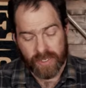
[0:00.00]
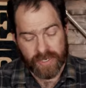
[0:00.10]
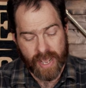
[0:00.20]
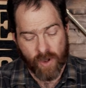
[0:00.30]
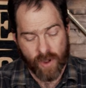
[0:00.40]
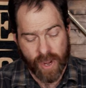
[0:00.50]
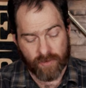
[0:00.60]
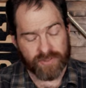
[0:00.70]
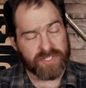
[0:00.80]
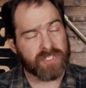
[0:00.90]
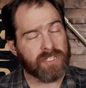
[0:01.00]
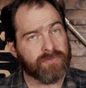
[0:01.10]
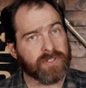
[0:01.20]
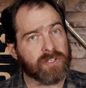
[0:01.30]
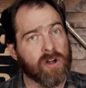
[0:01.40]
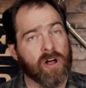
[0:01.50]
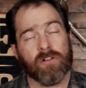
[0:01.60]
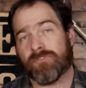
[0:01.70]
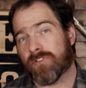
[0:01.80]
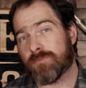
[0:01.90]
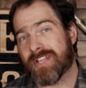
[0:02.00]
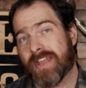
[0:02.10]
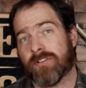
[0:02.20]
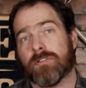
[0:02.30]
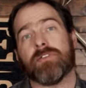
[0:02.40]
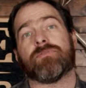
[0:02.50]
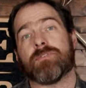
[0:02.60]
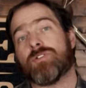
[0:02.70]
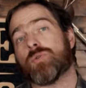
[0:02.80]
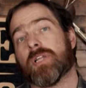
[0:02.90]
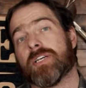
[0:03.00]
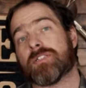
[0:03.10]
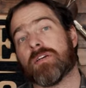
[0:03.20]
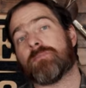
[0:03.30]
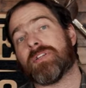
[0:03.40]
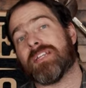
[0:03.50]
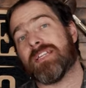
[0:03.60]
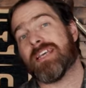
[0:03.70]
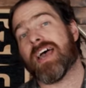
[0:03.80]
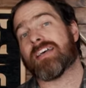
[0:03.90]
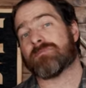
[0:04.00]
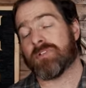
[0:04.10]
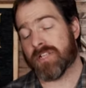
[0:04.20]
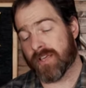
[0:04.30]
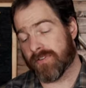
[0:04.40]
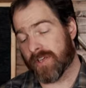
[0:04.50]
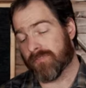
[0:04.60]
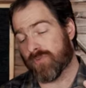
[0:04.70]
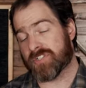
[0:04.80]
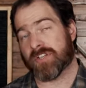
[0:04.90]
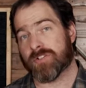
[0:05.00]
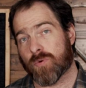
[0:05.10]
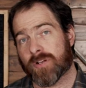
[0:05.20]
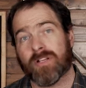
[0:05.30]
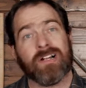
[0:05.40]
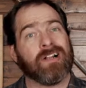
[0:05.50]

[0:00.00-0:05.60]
Now, I received a call from Daniel Lee from the Jewel Ice Company, and he asked me, Dave, hey, if we send you one,